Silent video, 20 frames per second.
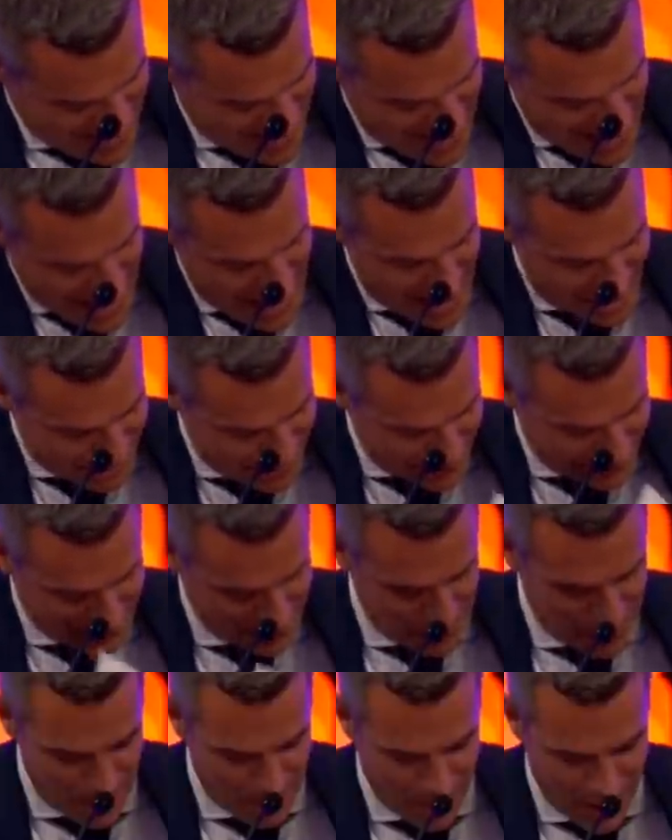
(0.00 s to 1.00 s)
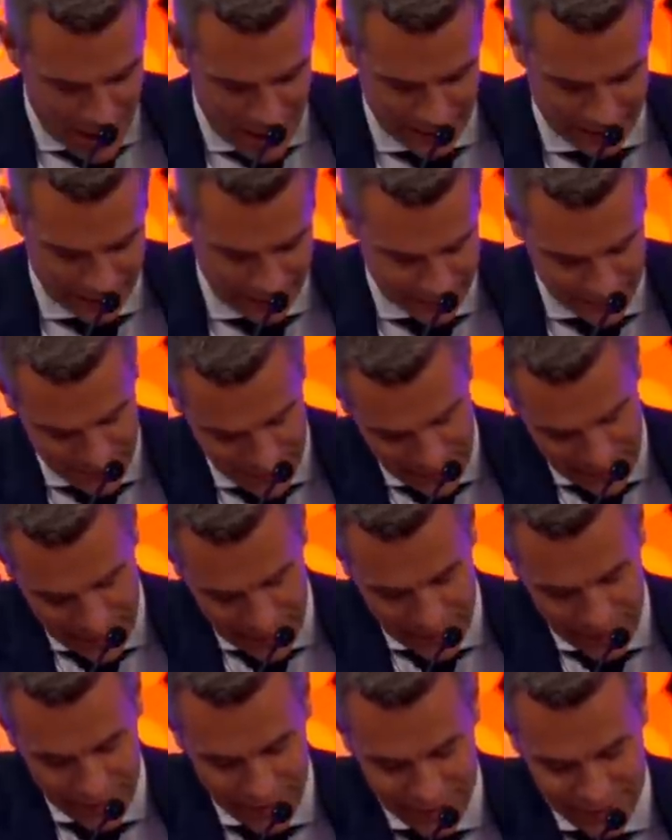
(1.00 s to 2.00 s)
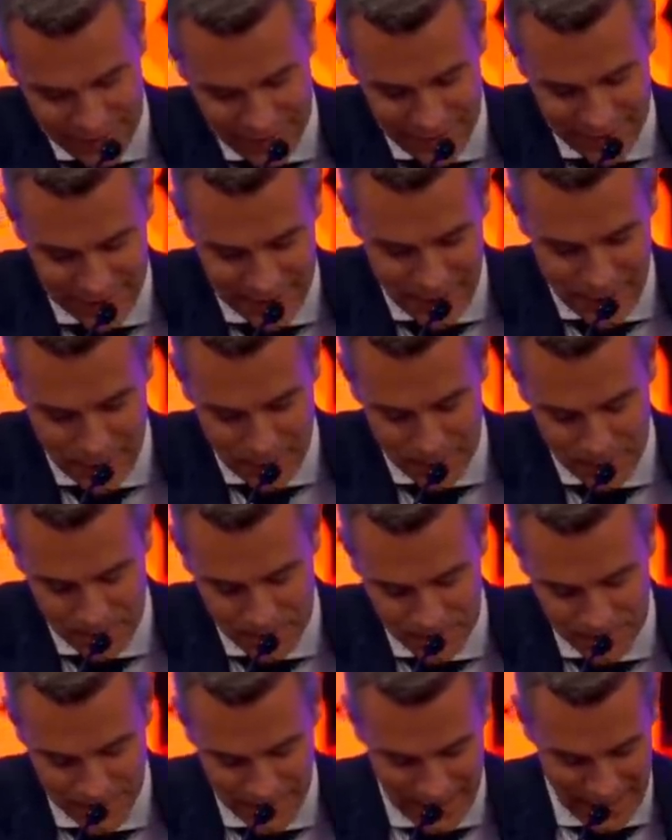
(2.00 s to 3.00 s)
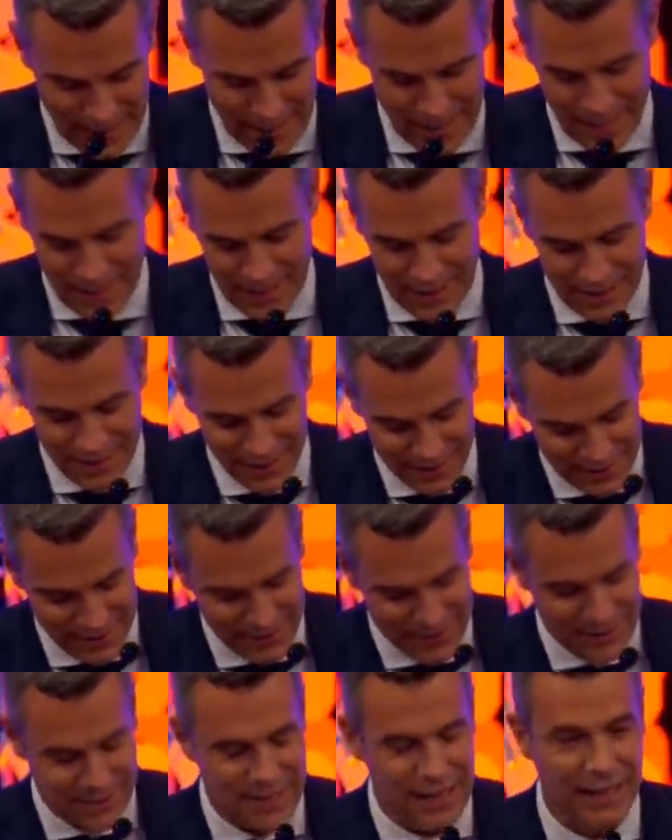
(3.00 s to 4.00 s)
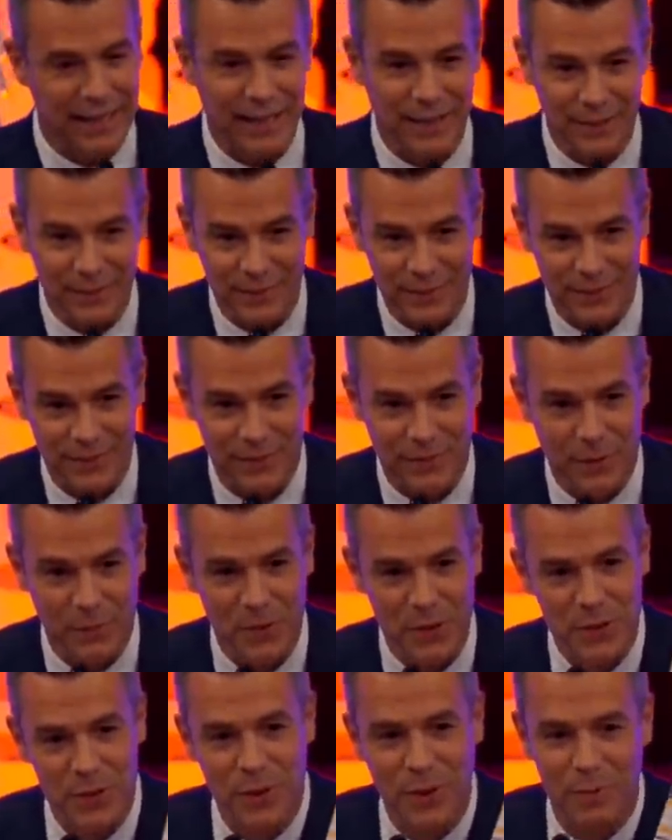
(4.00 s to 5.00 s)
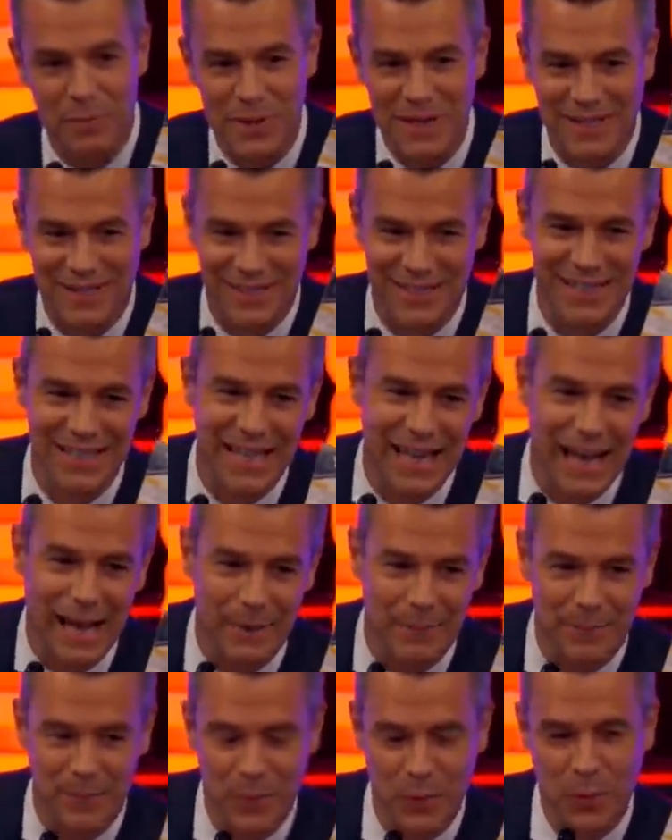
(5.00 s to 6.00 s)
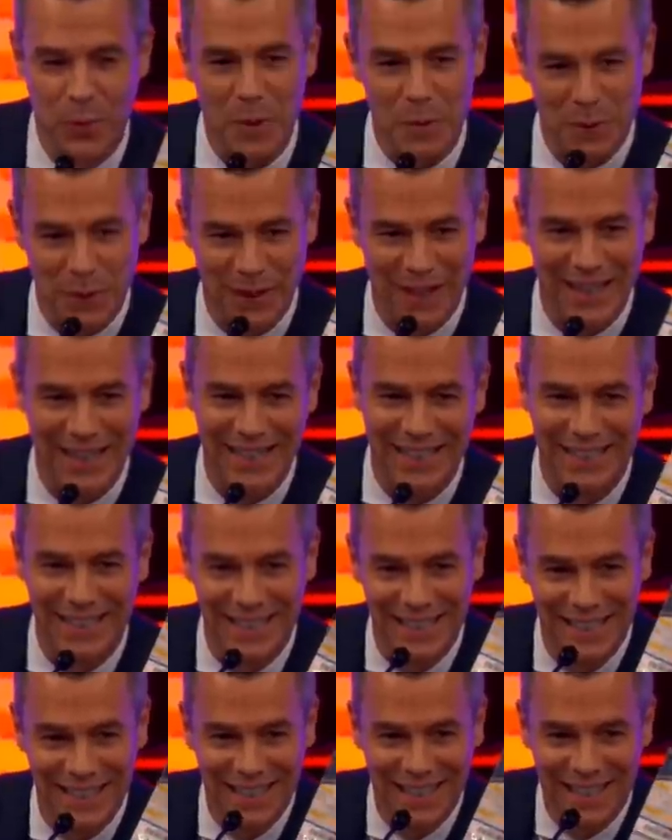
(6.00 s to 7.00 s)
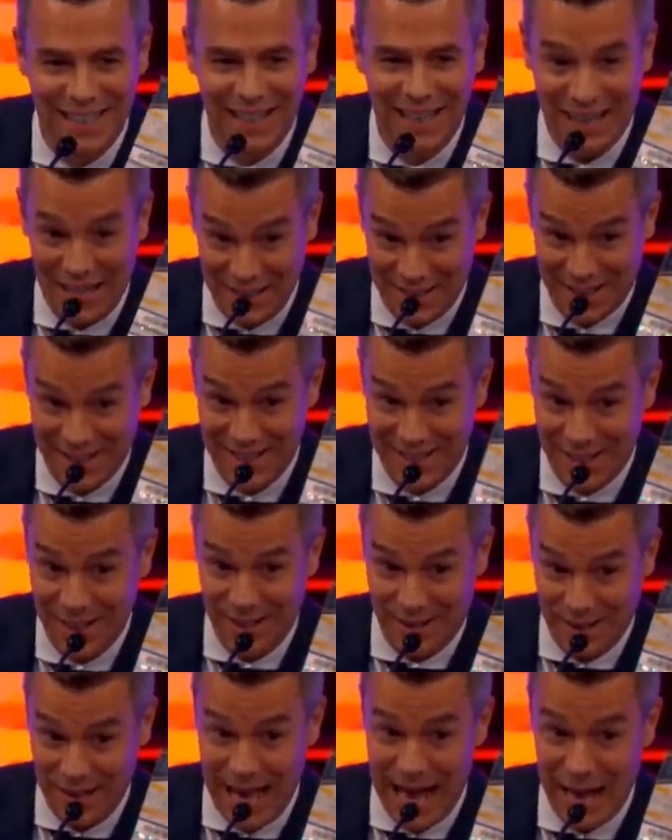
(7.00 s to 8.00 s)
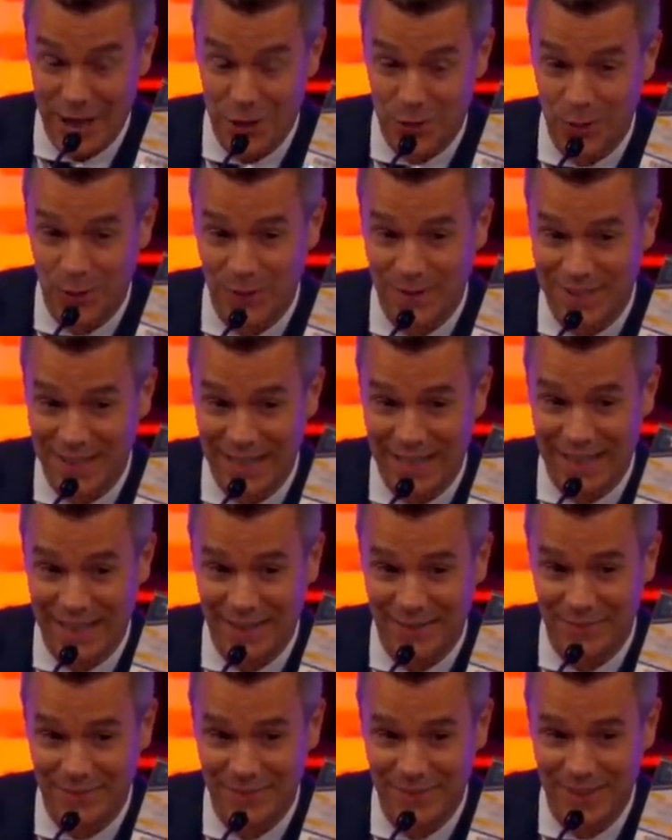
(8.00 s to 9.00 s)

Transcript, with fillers: I have this in my pocket. This is, um, this is the ticket from the UMBC game when we played, and this is the, the actual ticket.